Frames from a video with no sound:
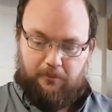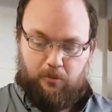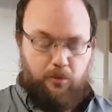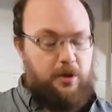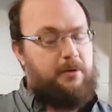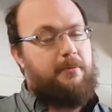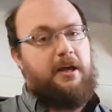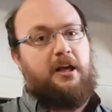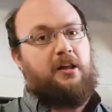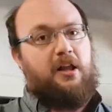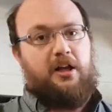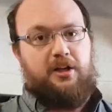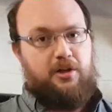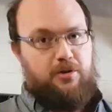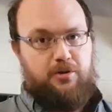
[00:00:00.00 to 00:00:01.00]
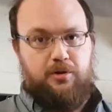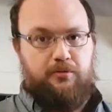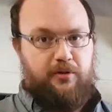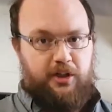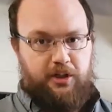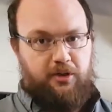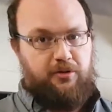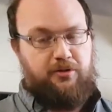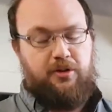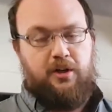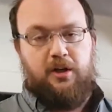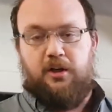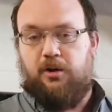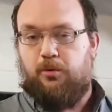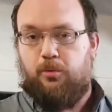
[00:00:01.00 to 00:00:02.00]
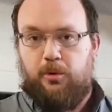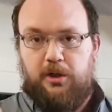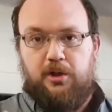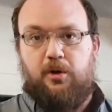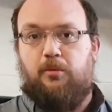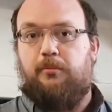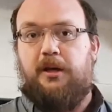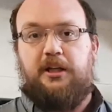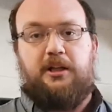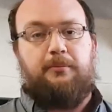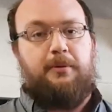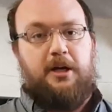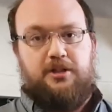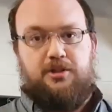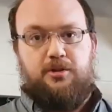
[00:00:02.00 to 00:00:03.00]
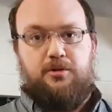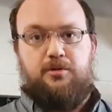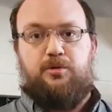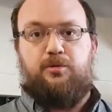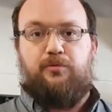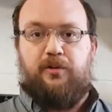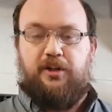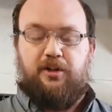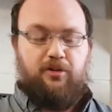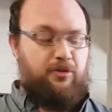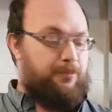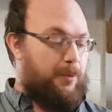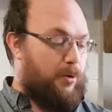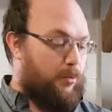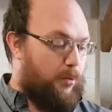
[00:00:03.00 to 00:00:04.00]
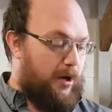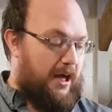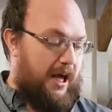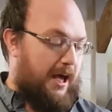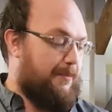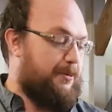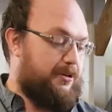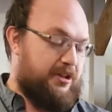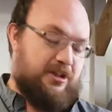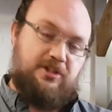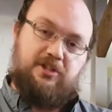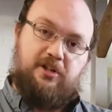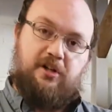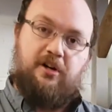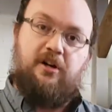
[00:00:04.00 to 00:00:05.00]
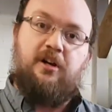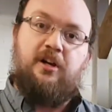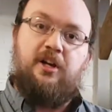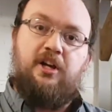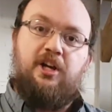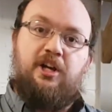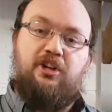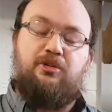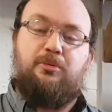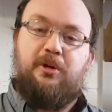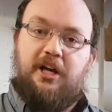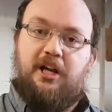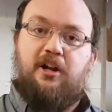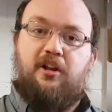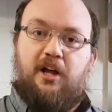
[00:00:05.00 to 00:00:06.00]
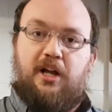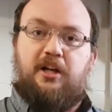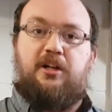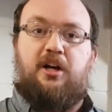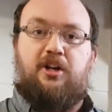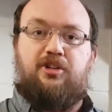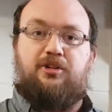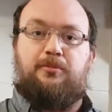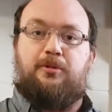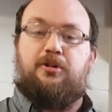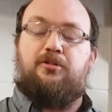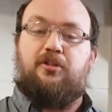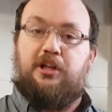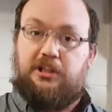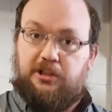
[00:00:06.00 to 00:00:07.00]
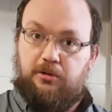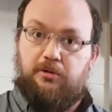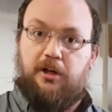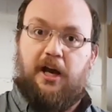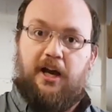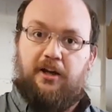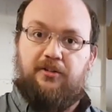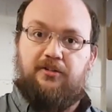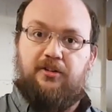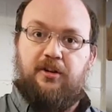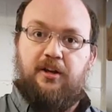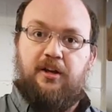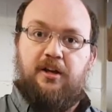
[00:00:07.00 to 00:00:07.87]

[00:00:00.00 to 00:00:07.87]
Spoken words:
We make a lot of YouTube videos. We don't make the best YouTube videos, but what happened this year is we had a lot of customers like you guys